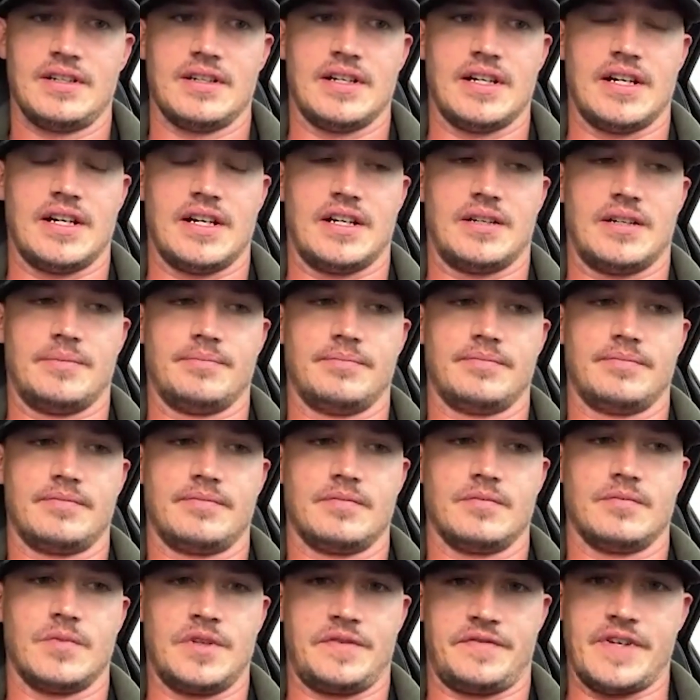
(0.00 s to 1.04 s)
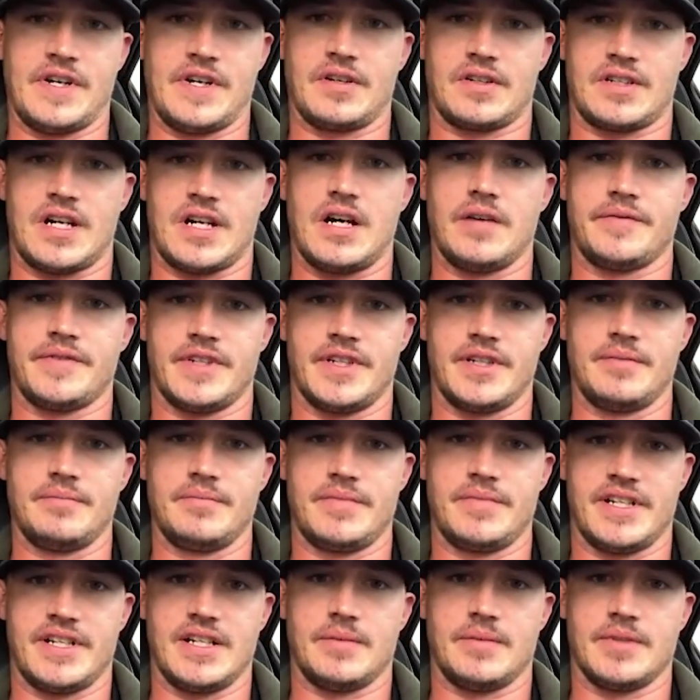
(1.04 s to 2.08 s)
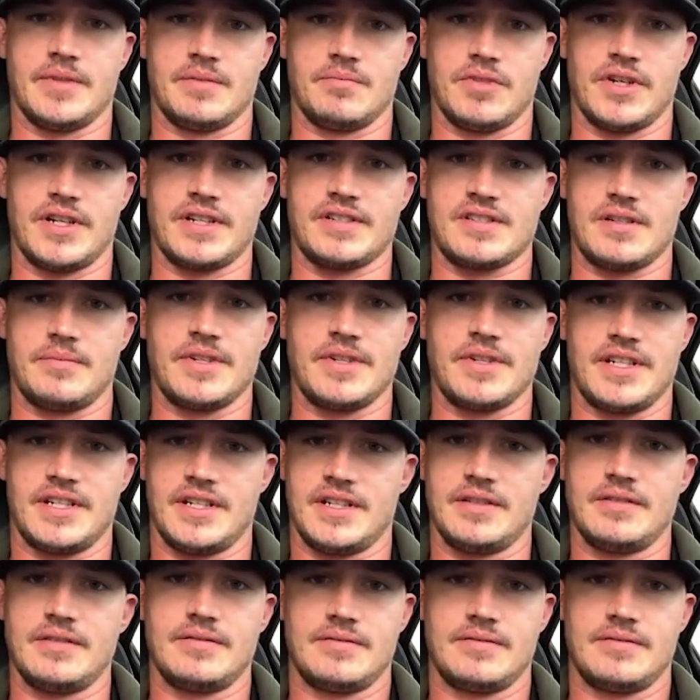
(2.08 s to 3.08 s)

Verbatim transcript: um, we felt confident in being able to bring somebody in.